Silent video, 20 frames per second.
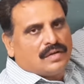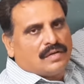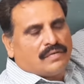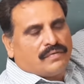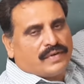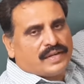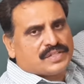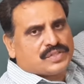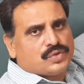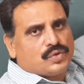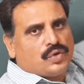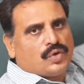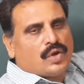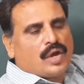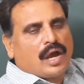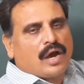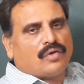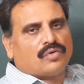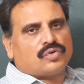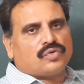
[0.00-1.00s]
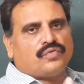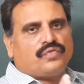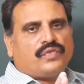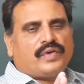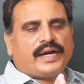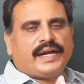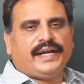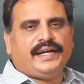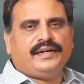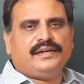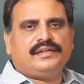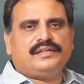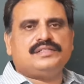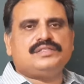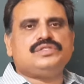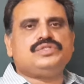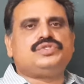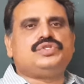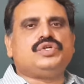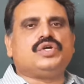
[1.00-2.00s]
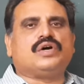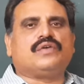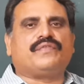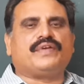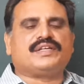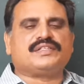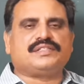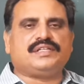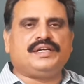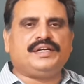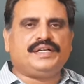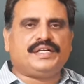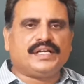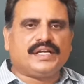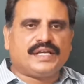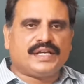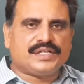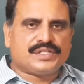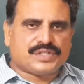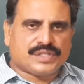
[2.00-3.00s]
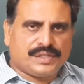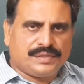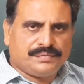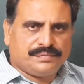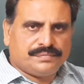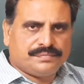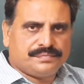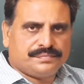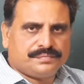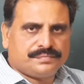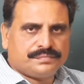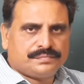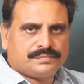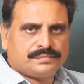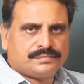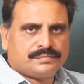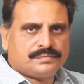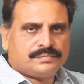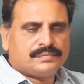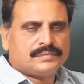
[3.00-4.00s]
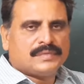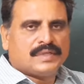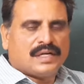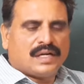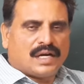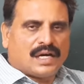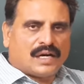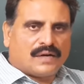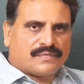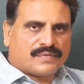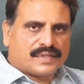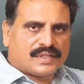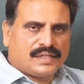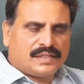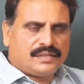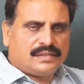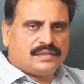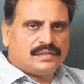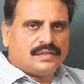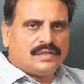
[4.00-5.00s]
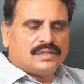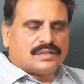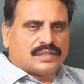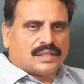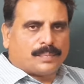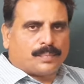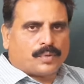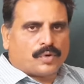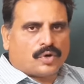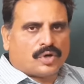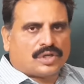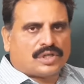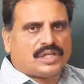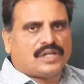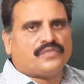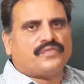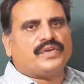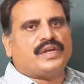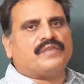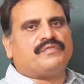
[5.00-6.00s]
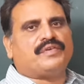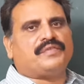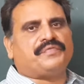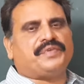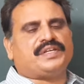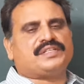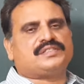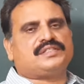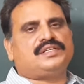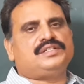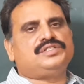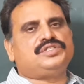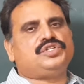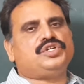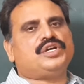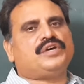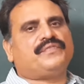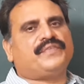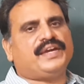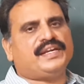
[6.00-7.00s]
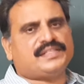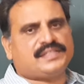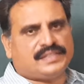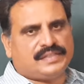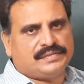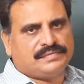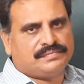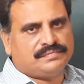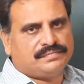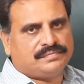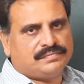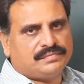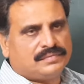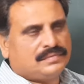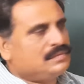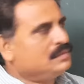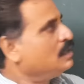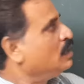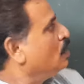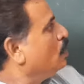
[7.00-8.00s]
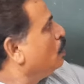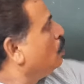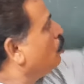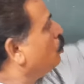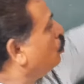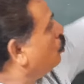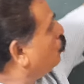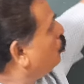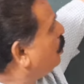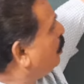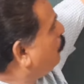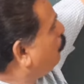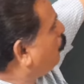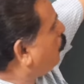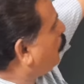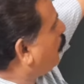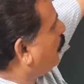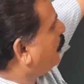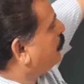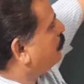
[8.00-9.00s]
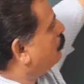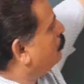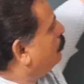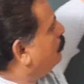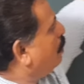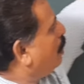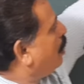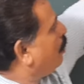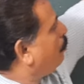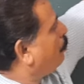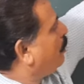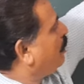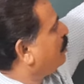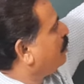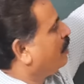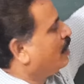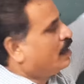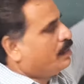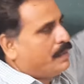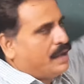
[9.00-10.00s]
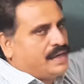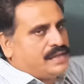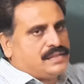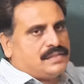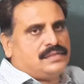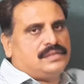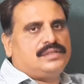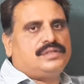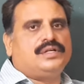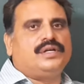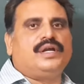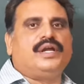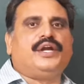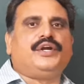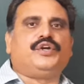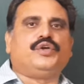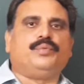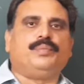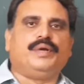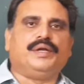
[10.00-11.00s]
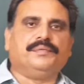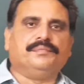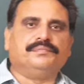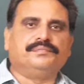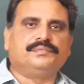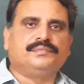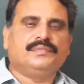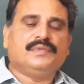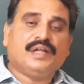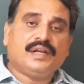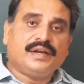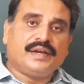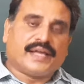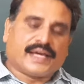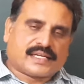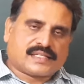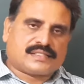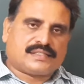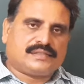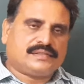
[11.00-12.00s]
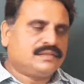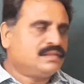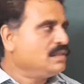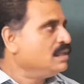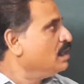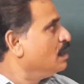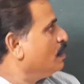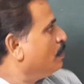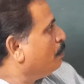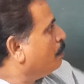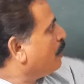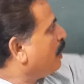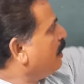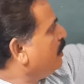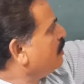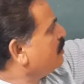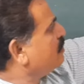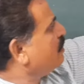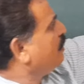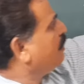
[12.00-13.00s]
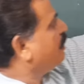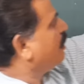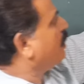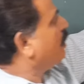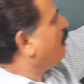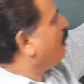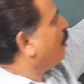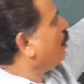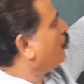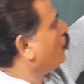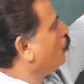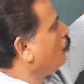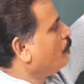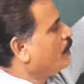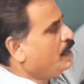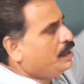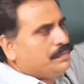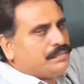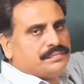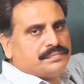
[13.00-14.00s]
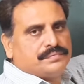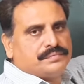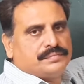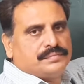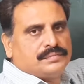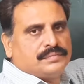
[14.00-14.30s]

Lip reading: First you have to find g of x integration. After that the product of f of x and g of x. To that product apply the limits a to b. Next, minus integral a to b,